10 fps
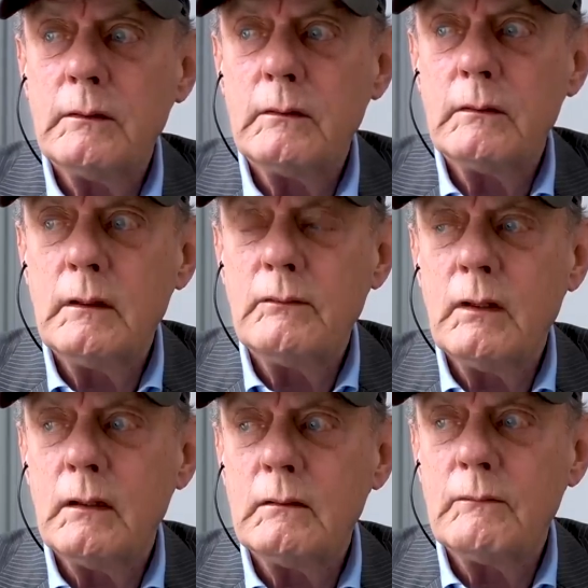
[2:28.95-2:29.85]
and they've
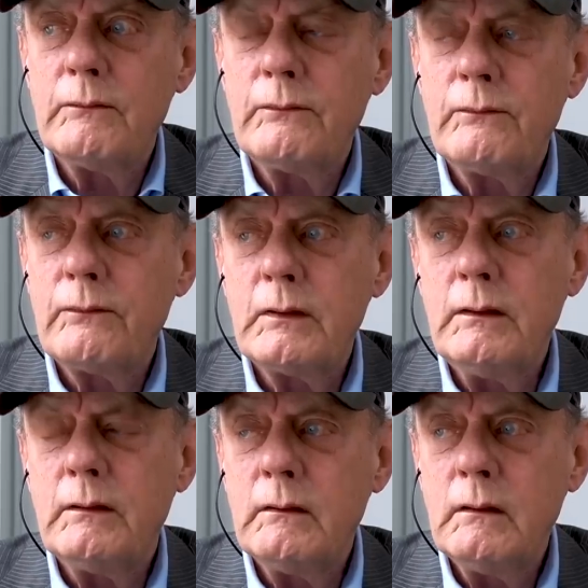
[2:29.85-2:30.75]
got a
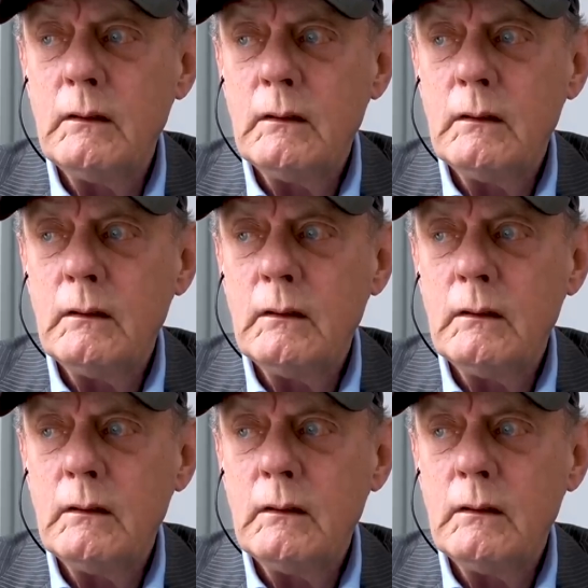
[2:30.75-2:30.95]
fleet